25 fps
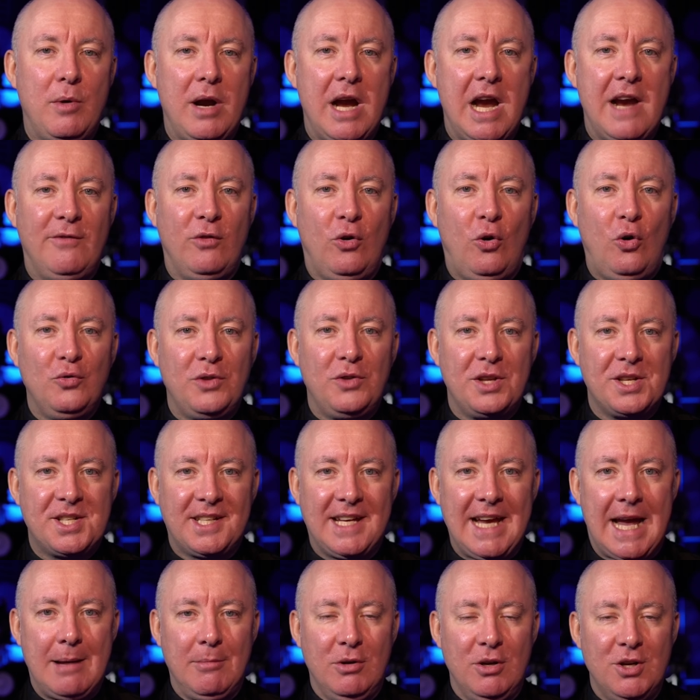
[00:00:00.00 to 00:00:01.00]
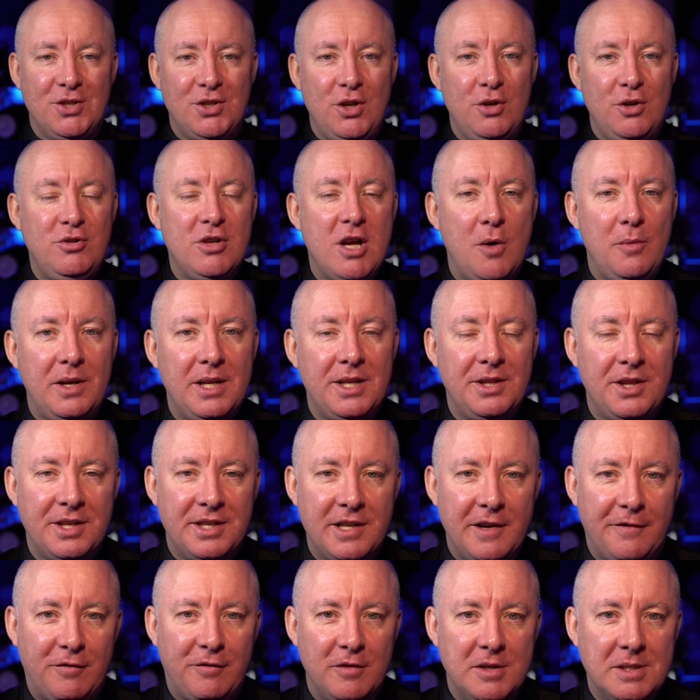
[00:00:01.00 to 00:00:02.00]
aware of all the scammers. You know it, the
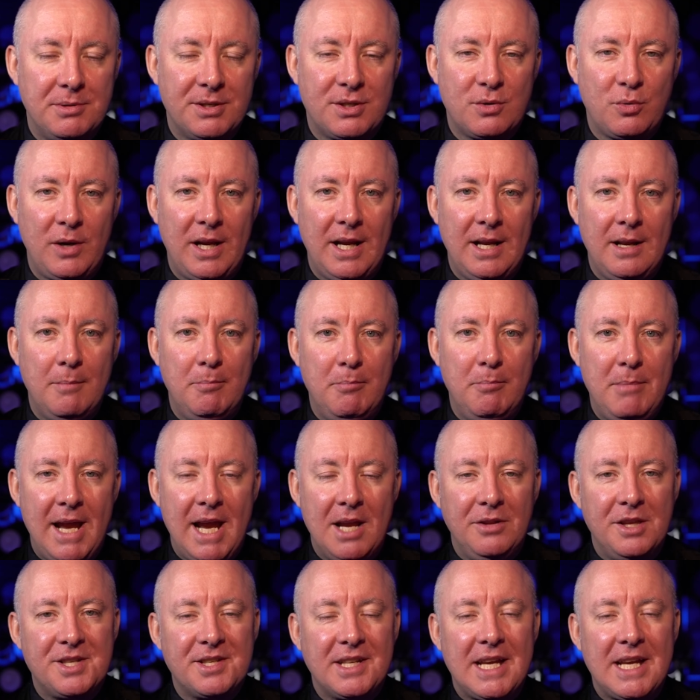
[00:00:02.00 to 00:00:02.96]
difference between me and the